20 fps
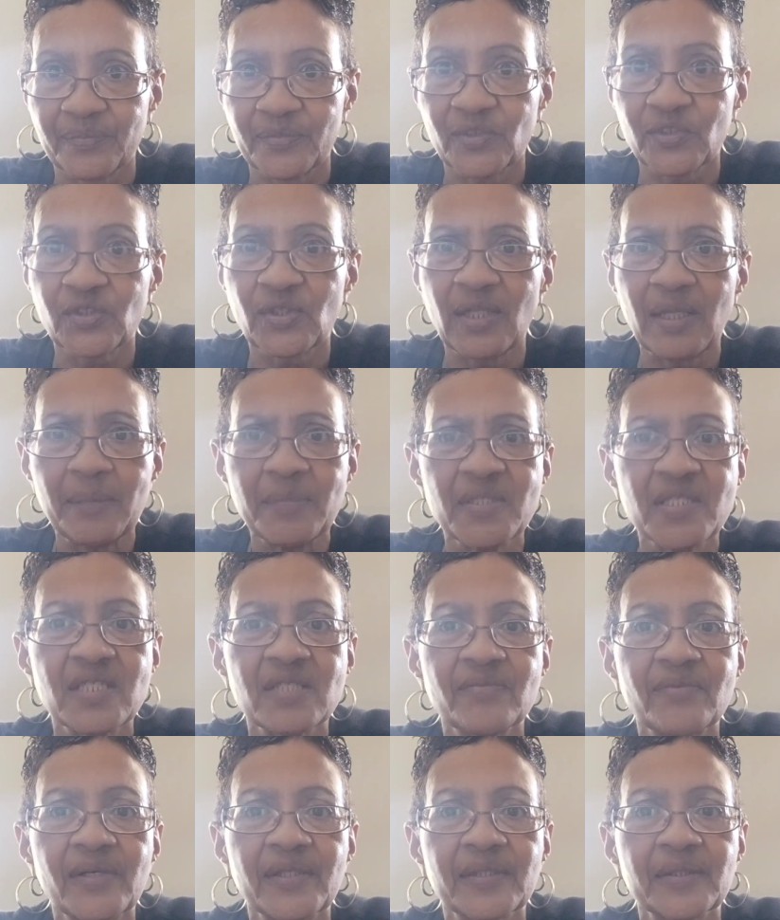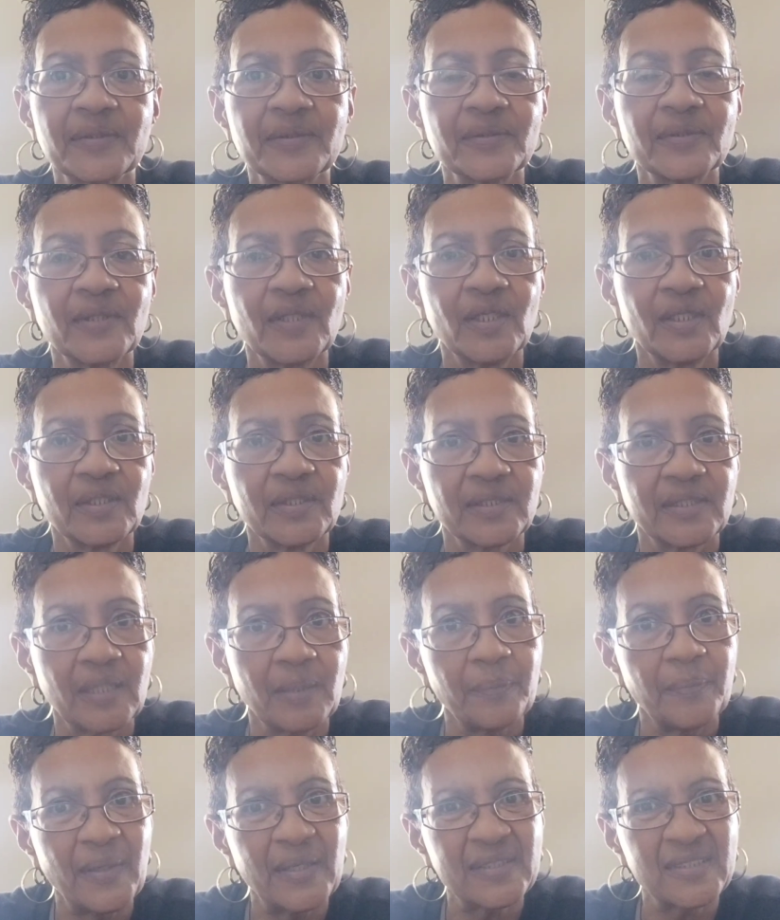So let me see if I can
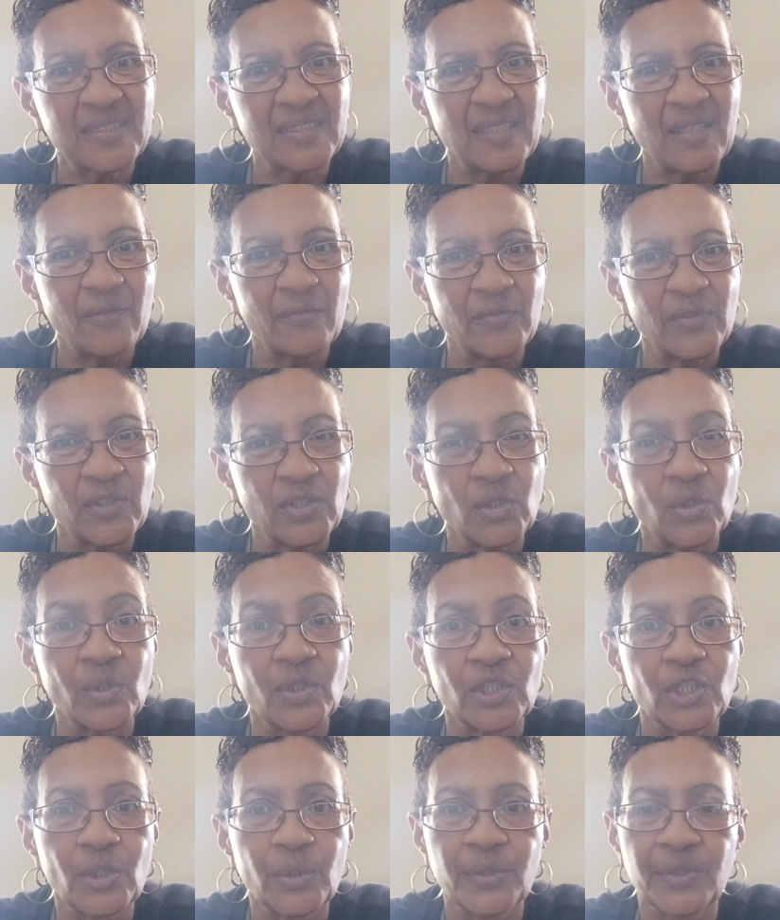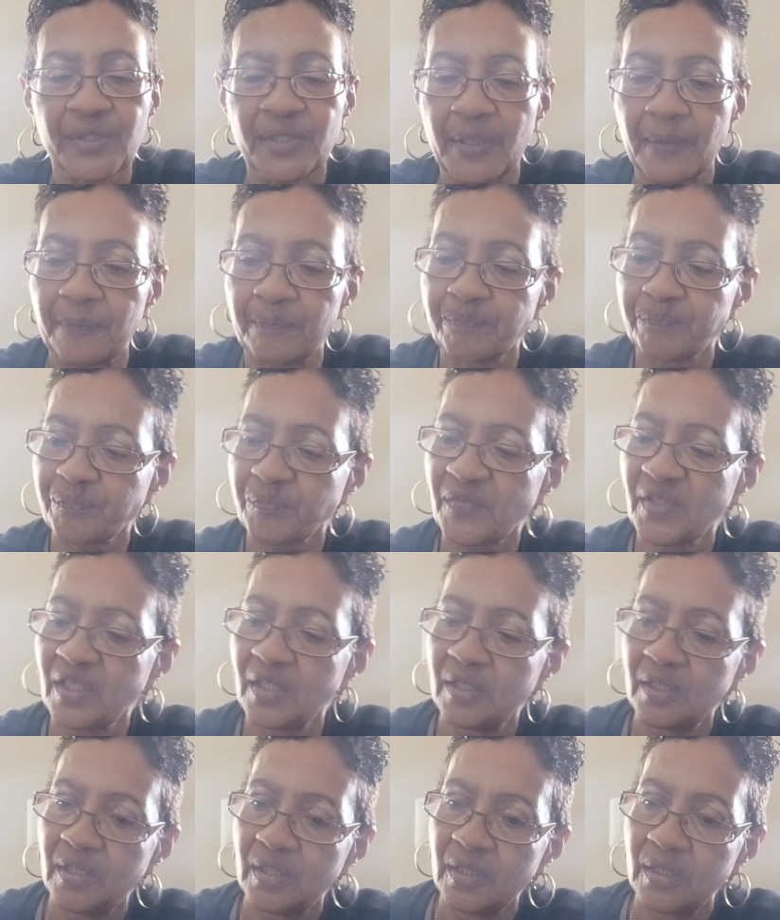get back to that video and load it up.
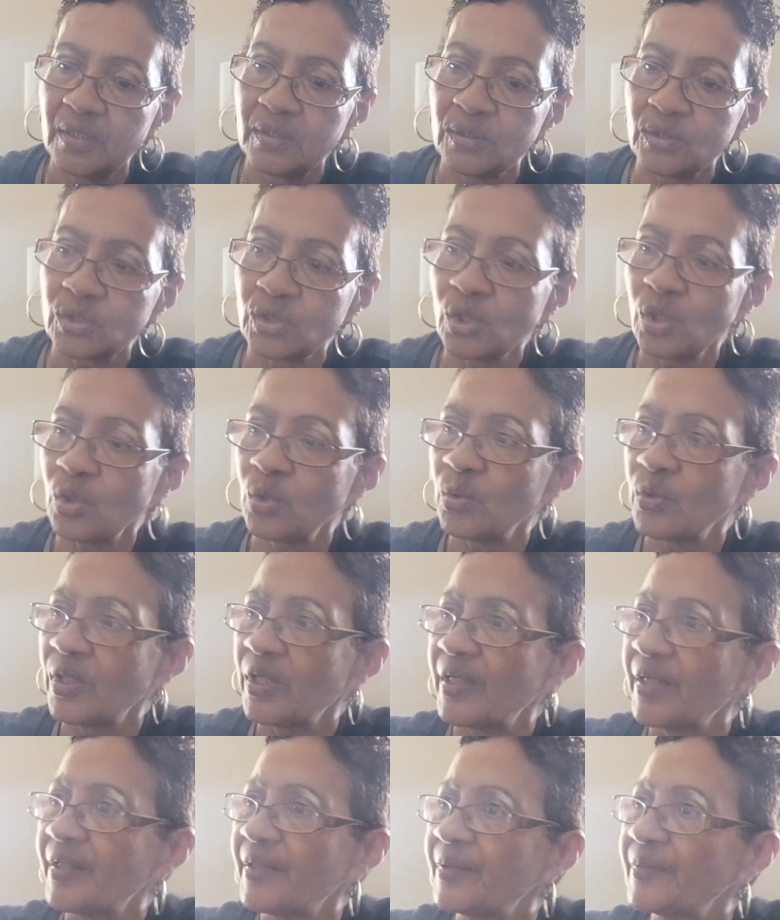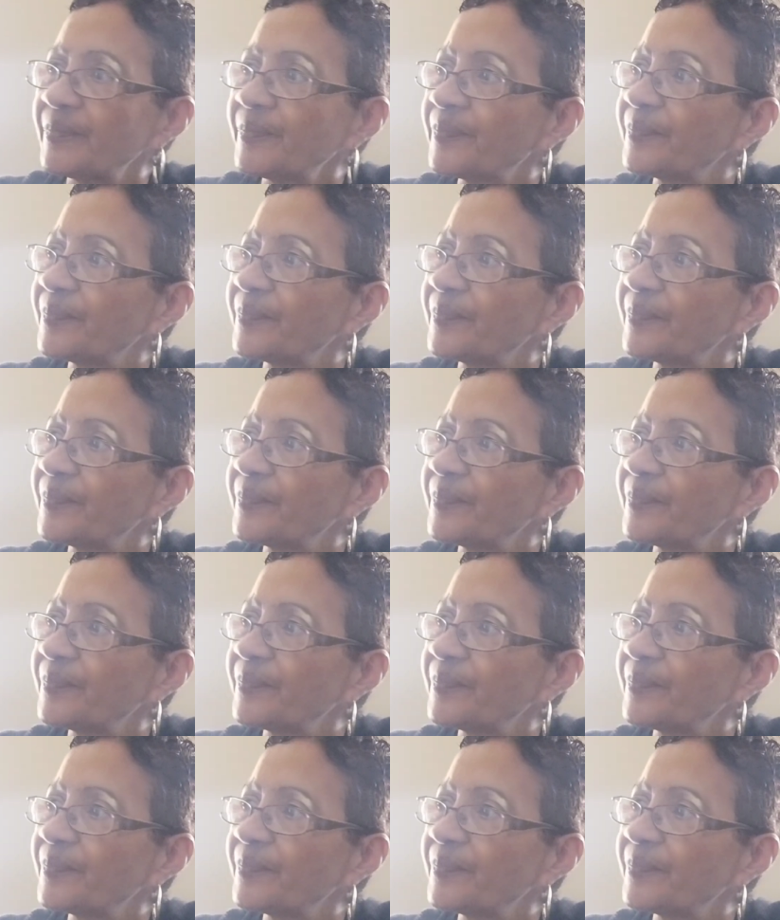So uh,